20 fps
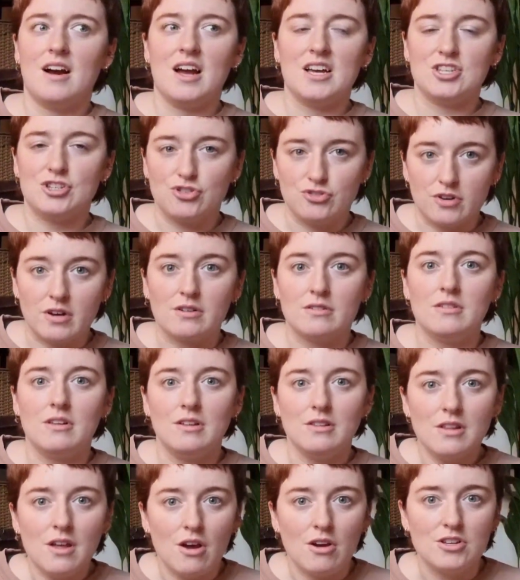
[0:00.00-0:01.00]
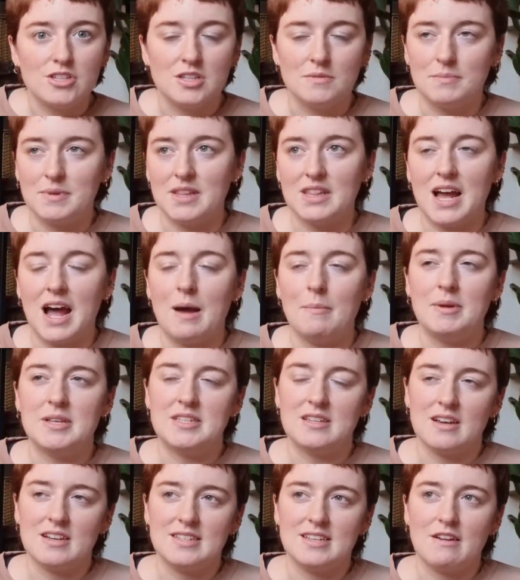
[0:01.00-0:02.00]
struggle a lot to meet the habits
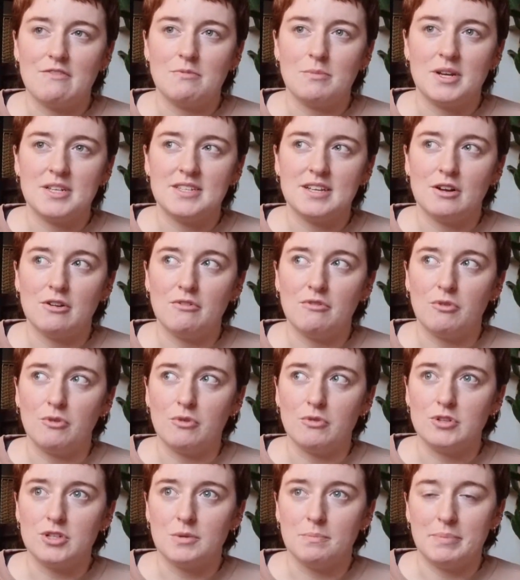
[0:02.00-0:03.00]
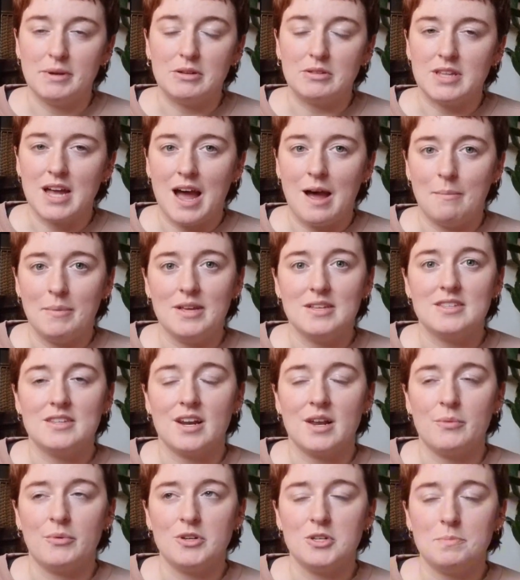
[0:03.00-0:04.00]
that I set for myself or to build the habits that
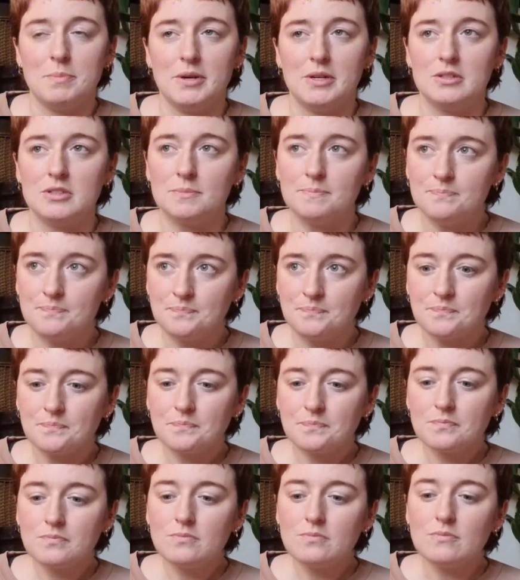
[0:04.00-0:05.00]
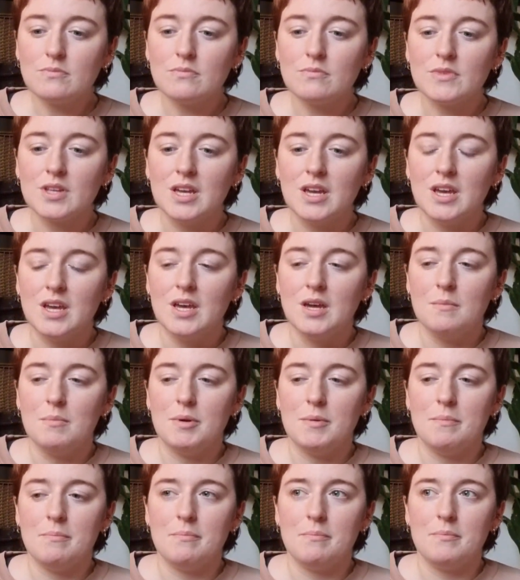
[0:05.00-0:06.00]
I want to build.
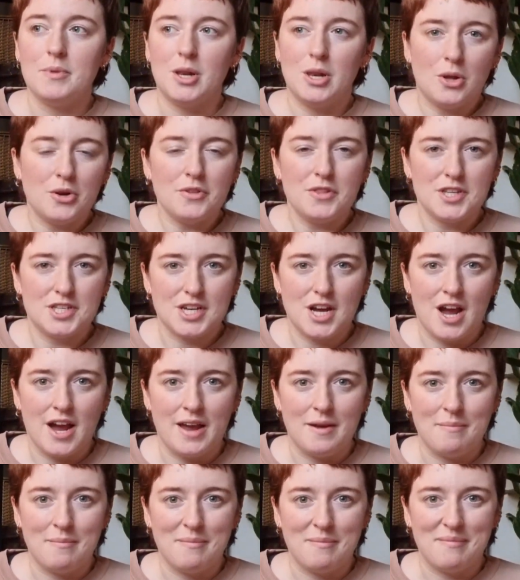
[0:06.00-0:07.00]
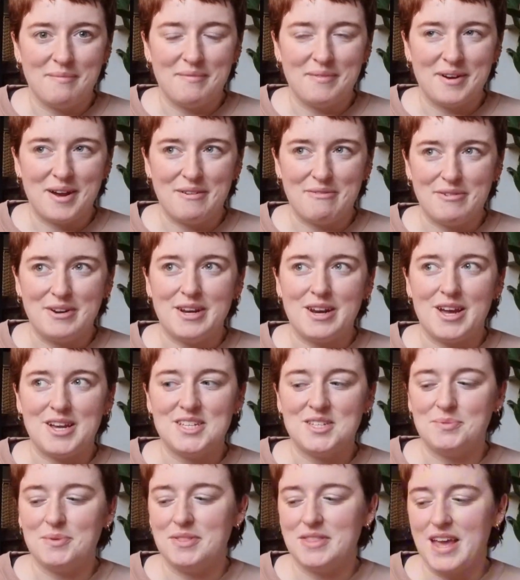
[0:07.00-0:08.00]
But a lot of the time, I've
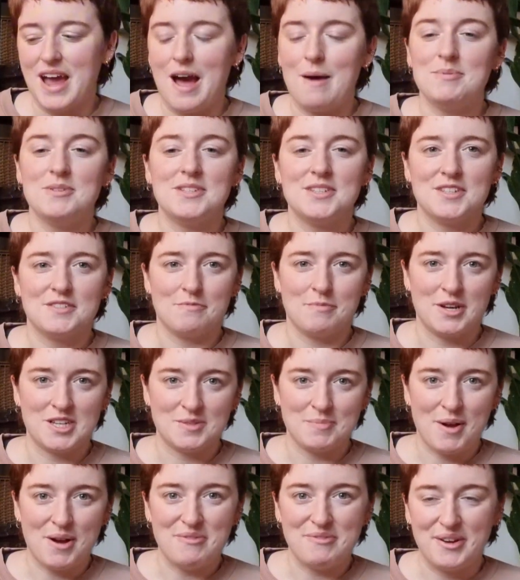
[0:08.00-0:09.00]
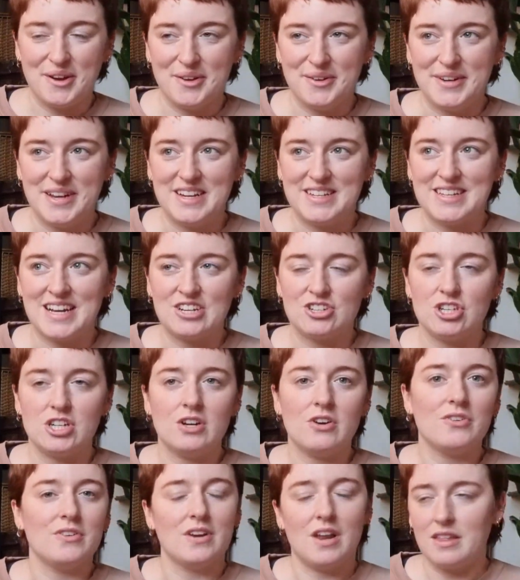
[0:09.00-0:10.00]
realized with the absence of my smartphone, it's actually
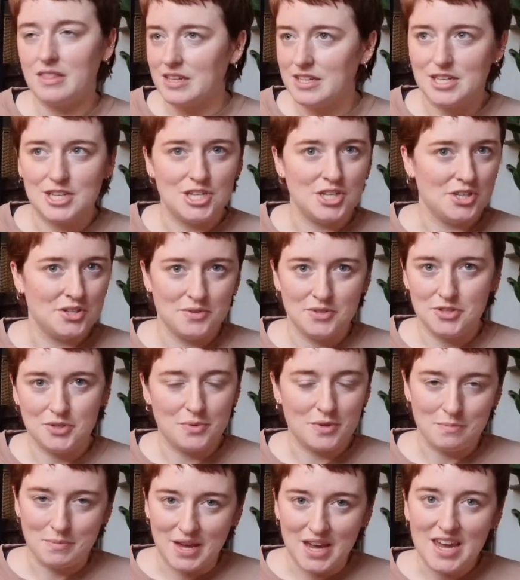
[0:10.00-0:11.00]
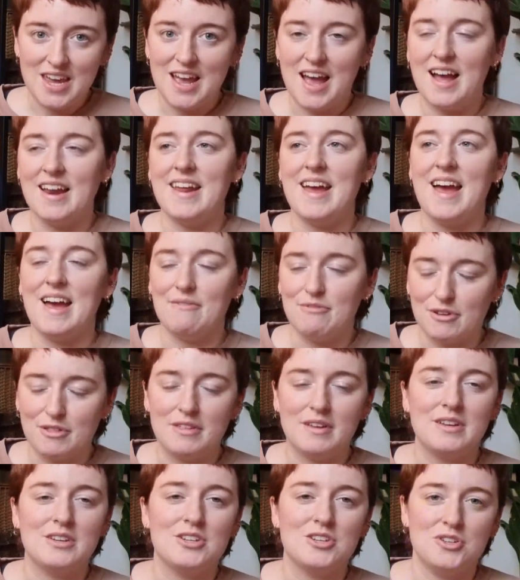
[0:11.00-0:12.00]
got nothing to do with me and
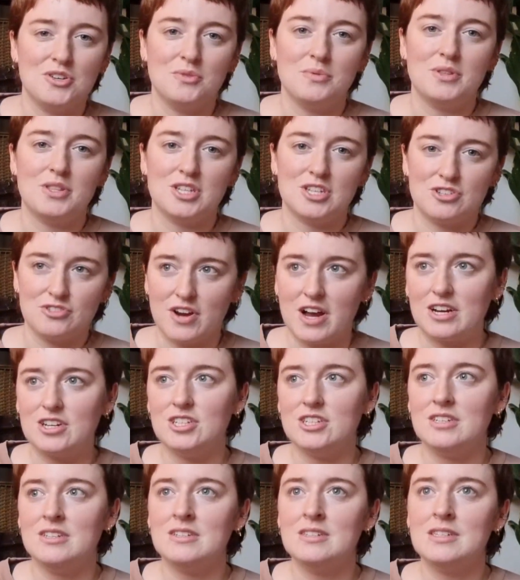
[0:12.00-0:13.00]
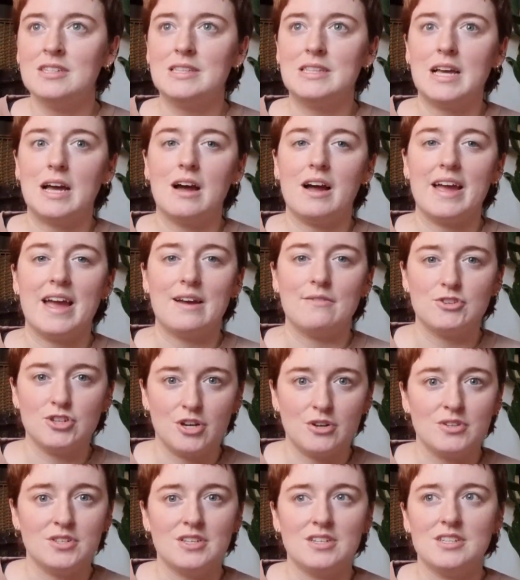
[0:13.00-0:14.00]
everything to do with distractions that I have
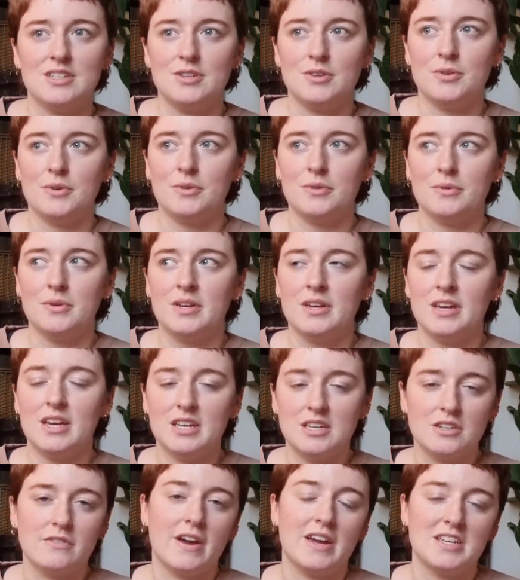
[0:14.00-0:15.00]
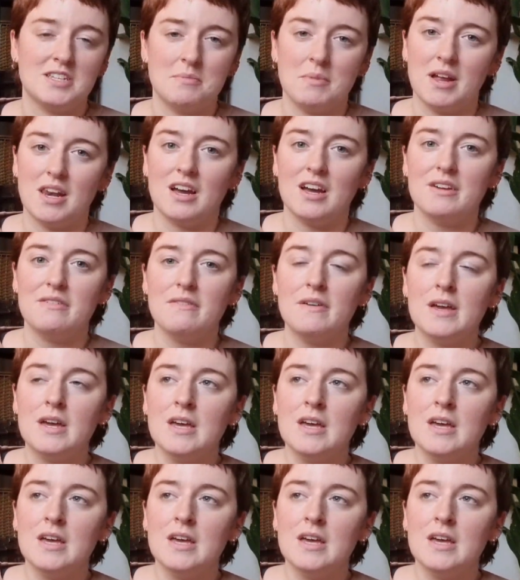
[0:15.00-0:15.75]
chosen to integrate into my life.